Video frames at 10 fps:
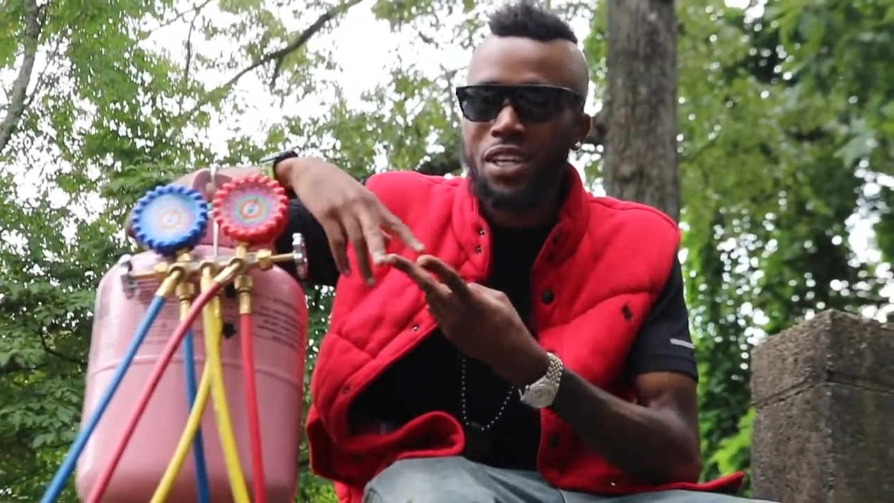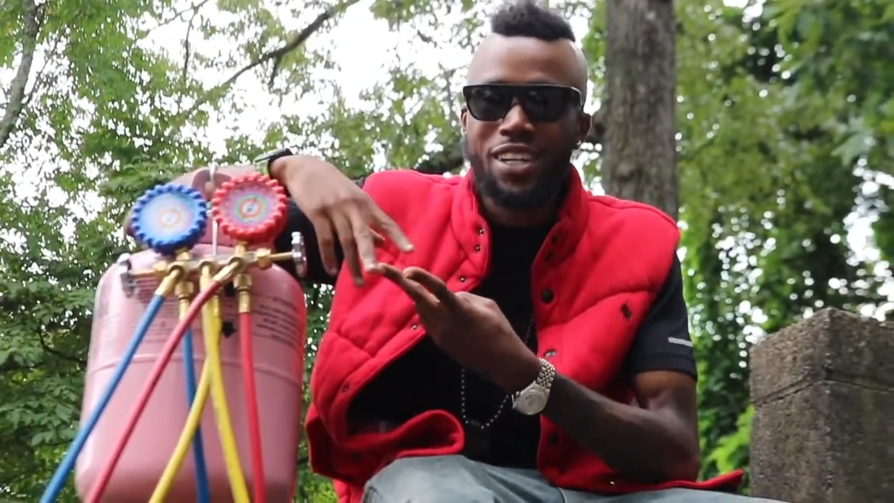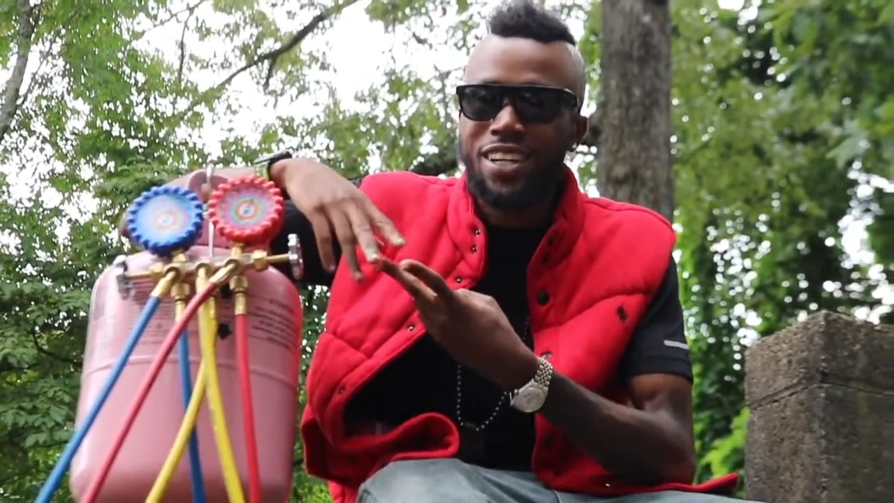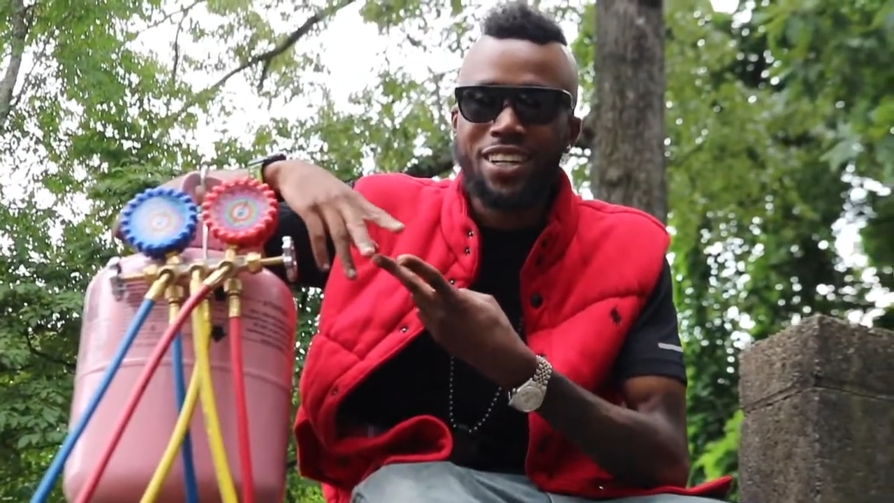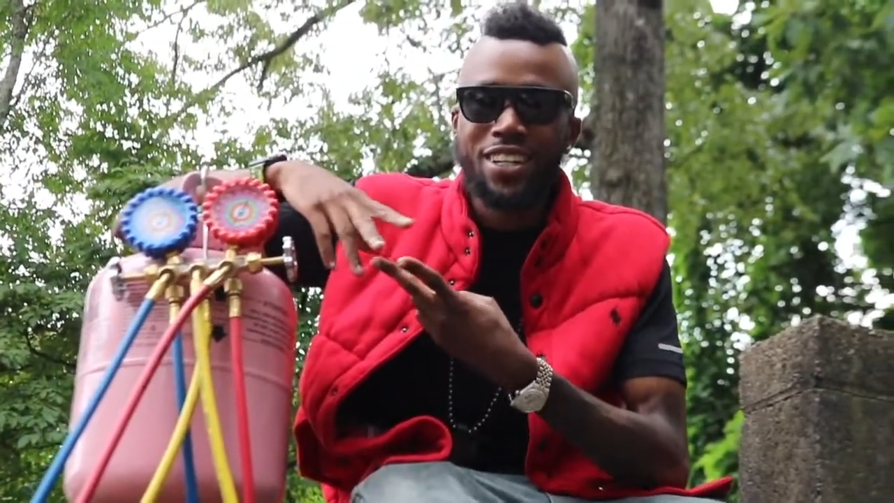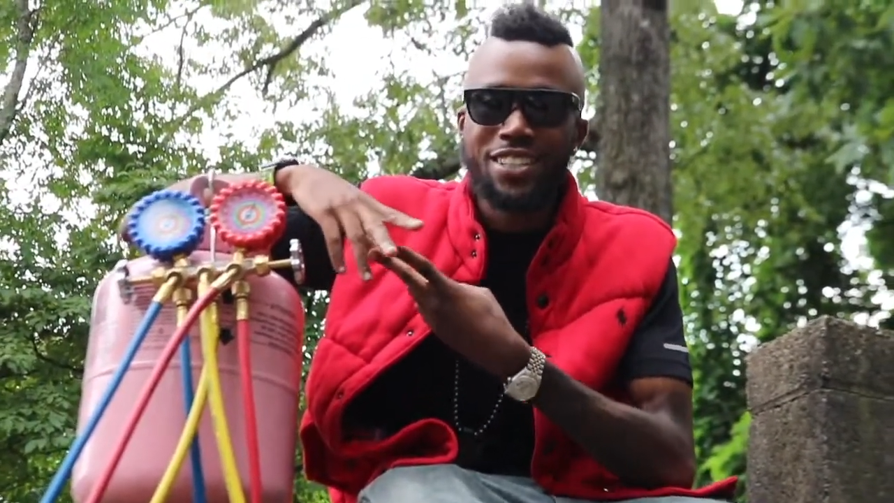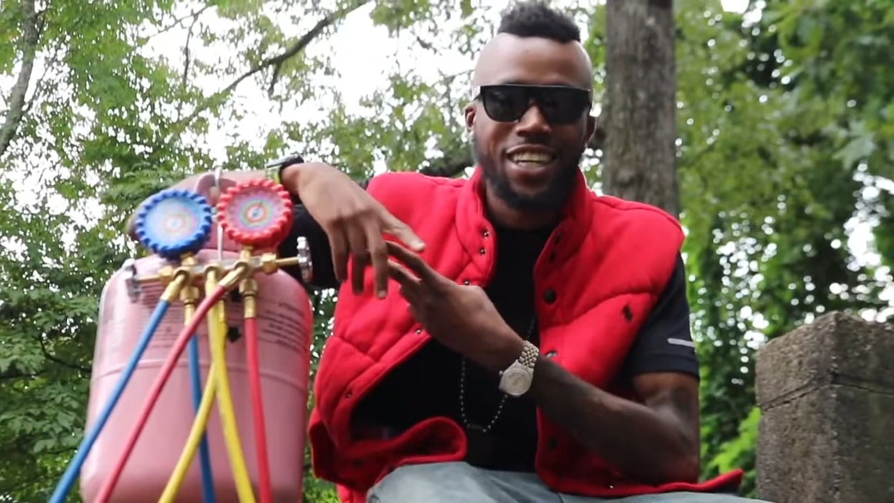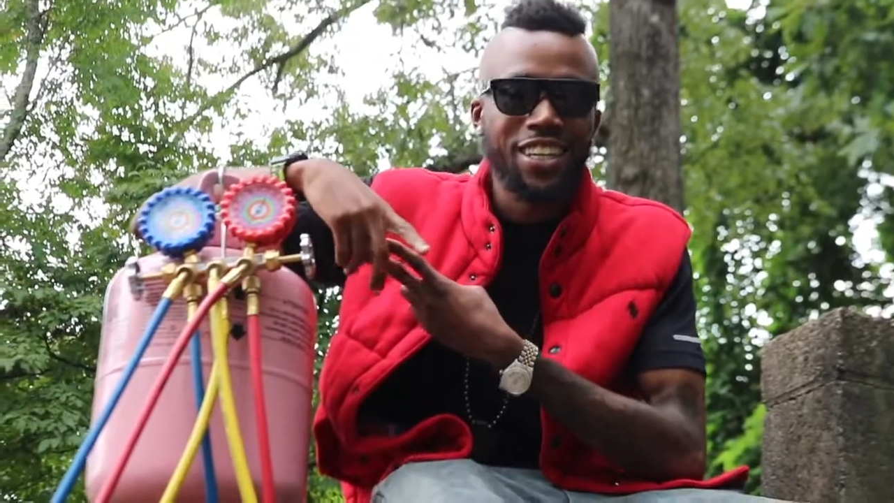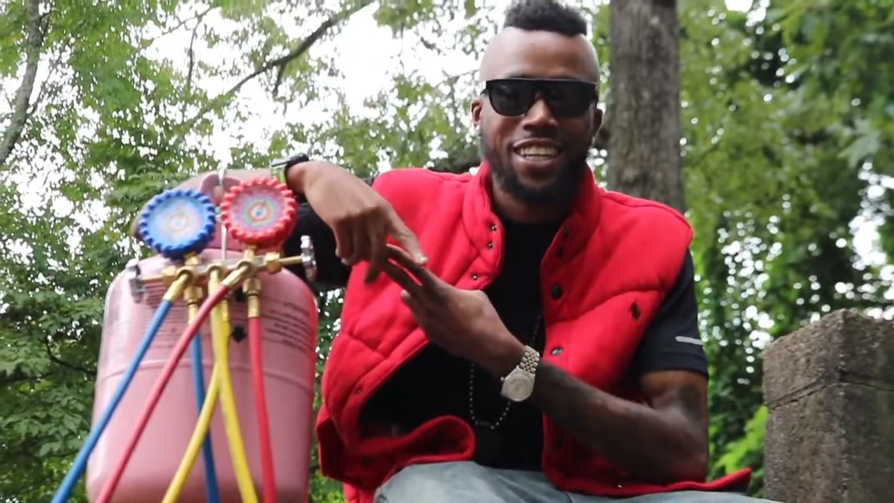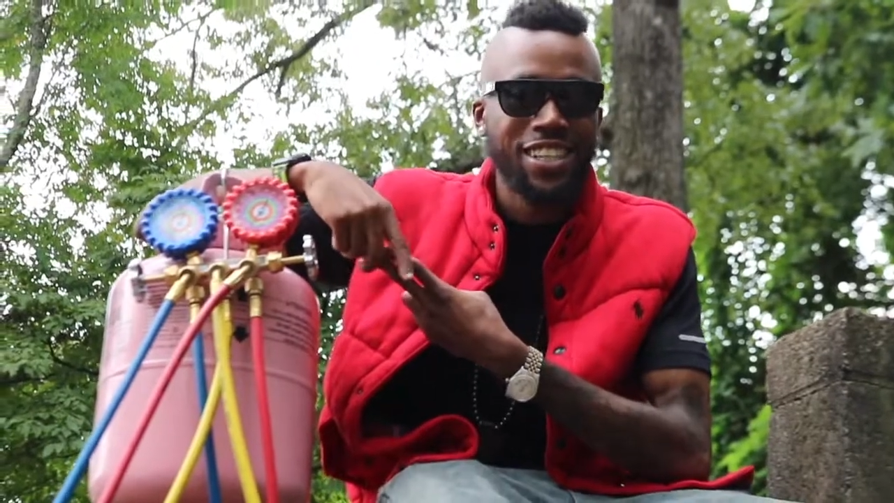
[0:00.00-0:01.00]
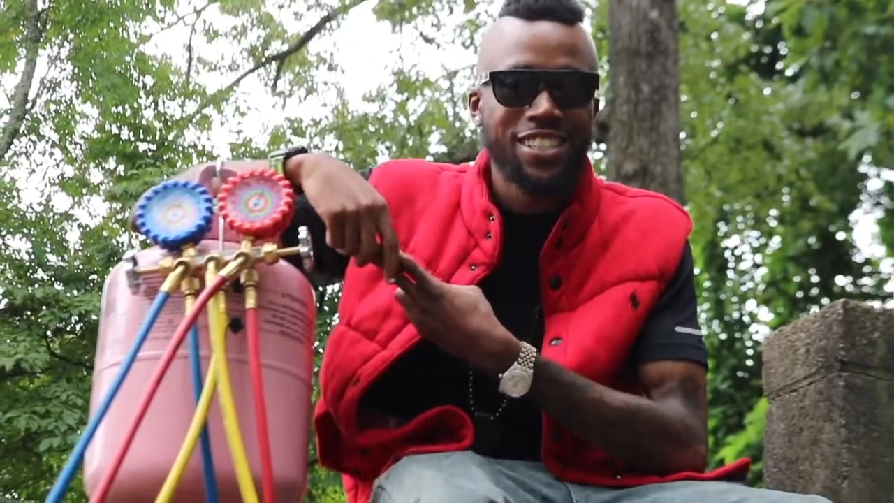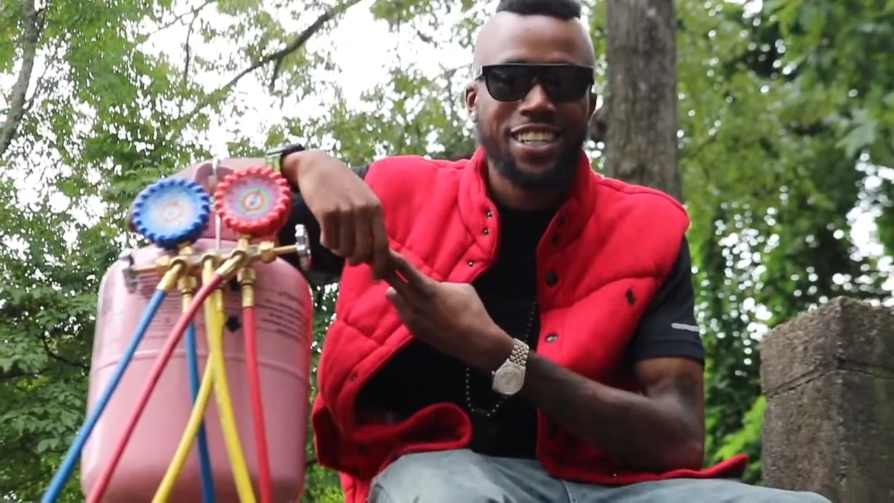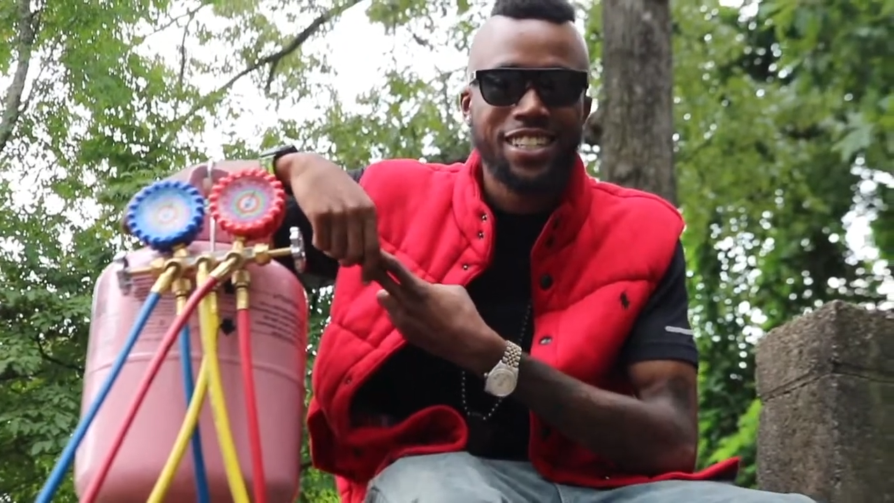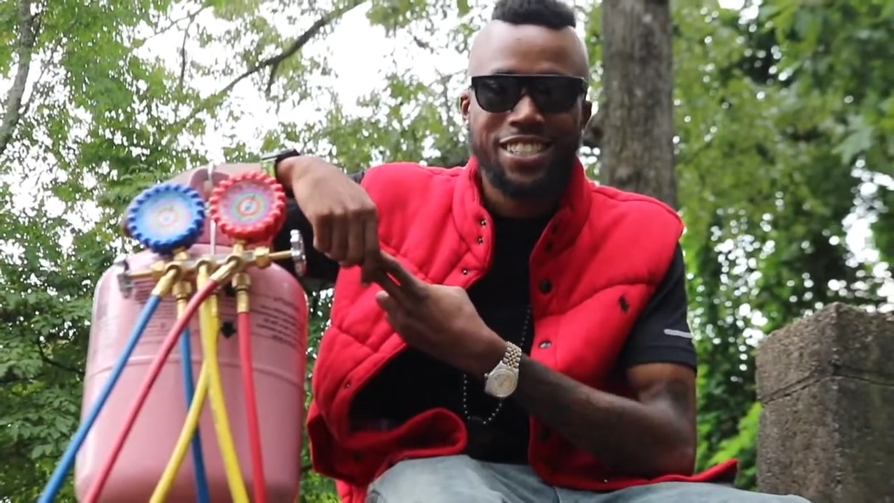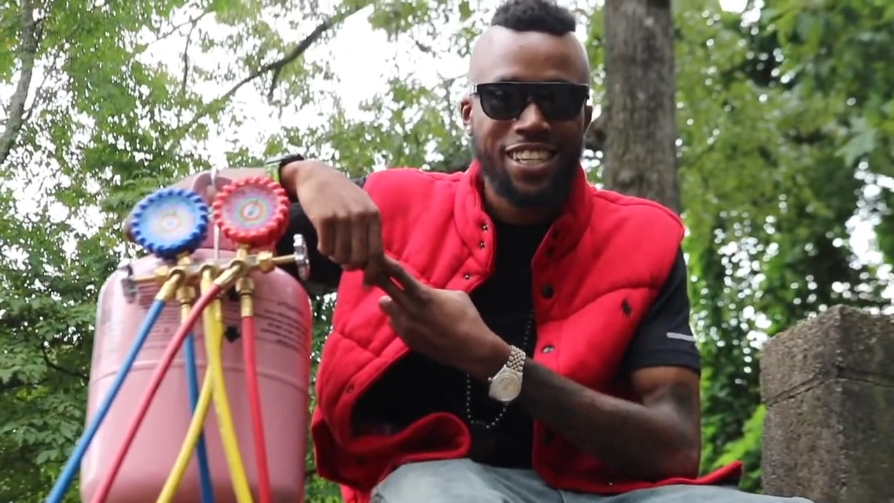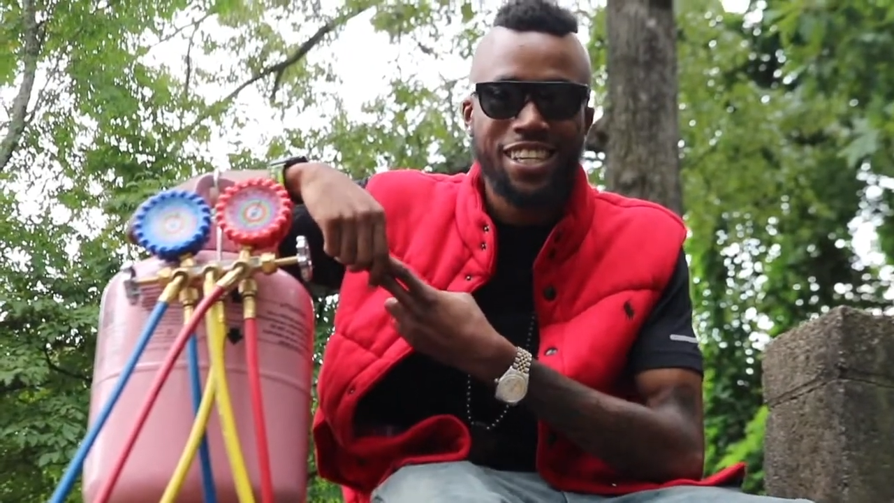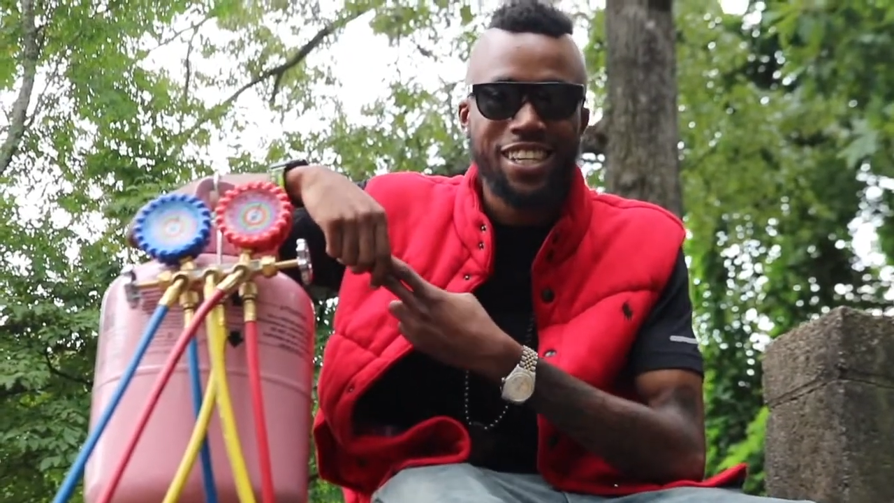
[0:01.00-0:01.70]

Did I need to take the SAT,